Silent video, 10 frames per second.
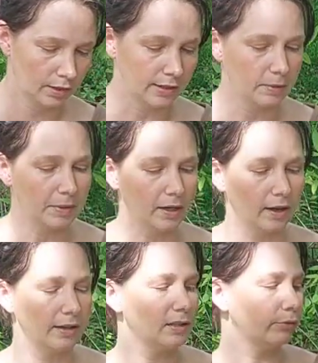is
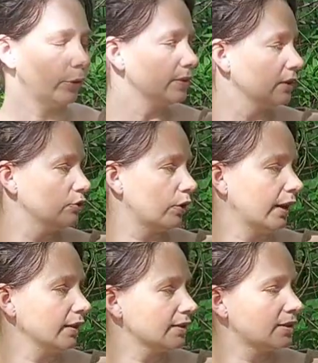because frozen
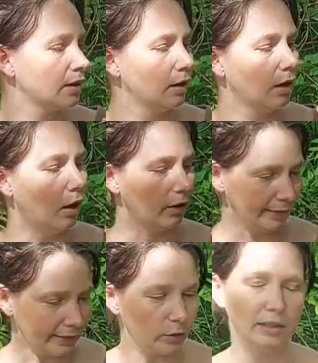drinks are
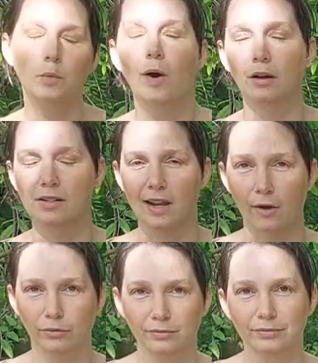literally watered
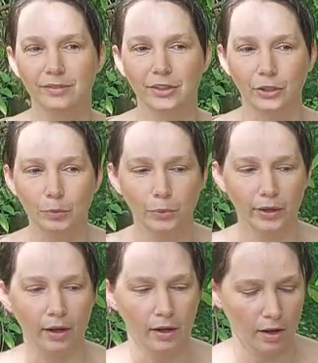down. You
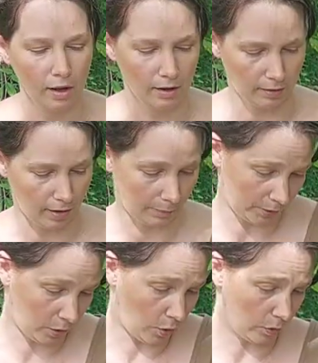put, I
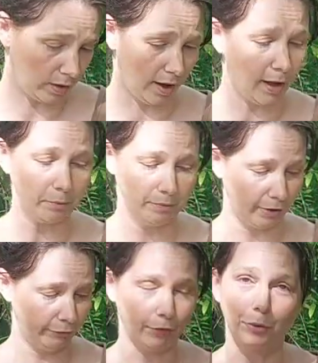put a whole cup
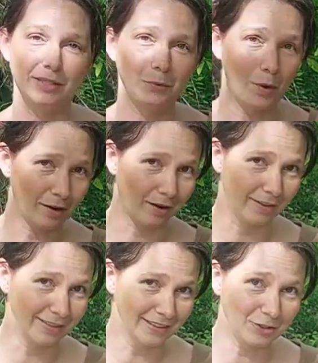of frozen water
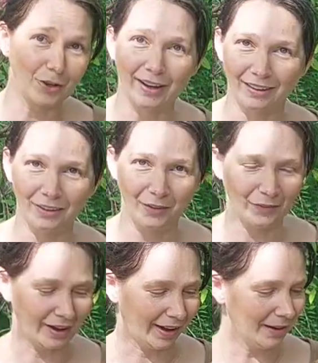in this drink,
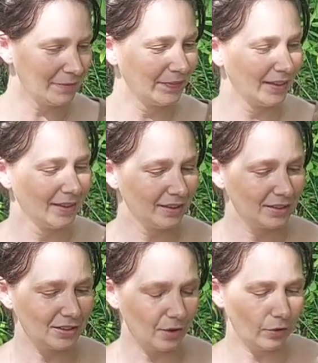okay?
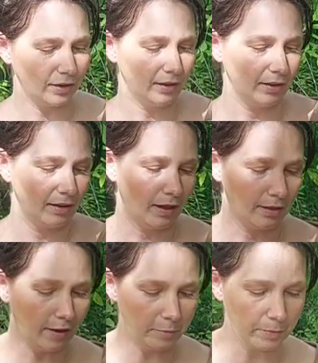So a
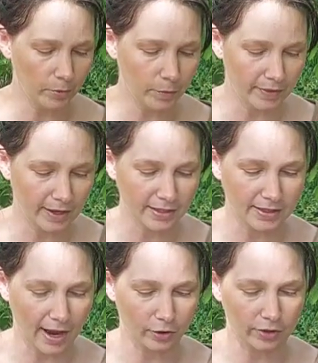lot of people, when they get
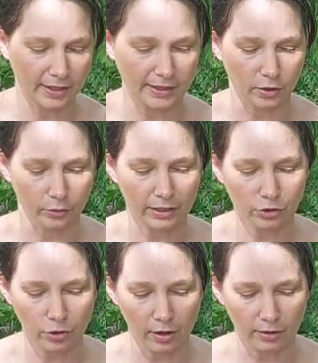daiquiris in a
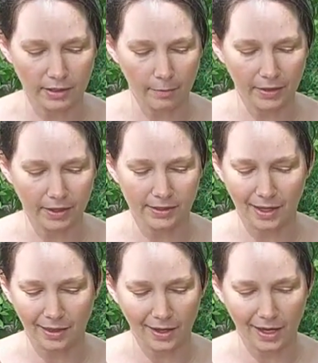restaurant or something,
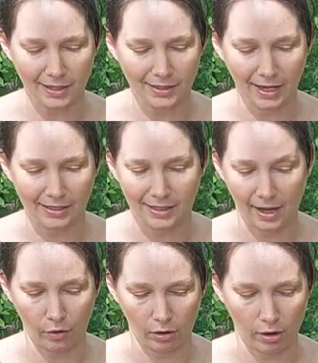say they can't taste
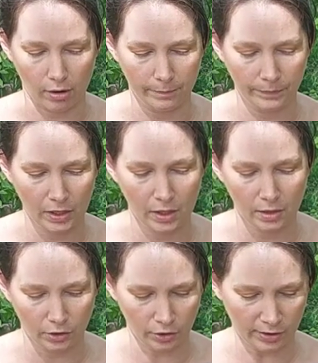the alcohol.
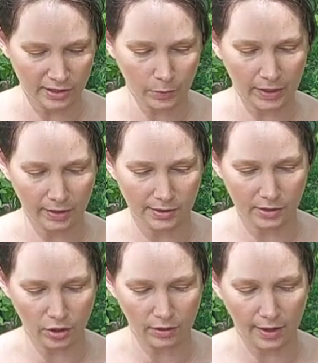You're gonna sweeten this
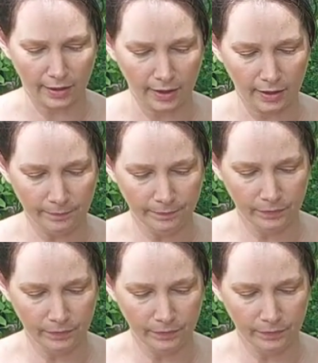to your liking,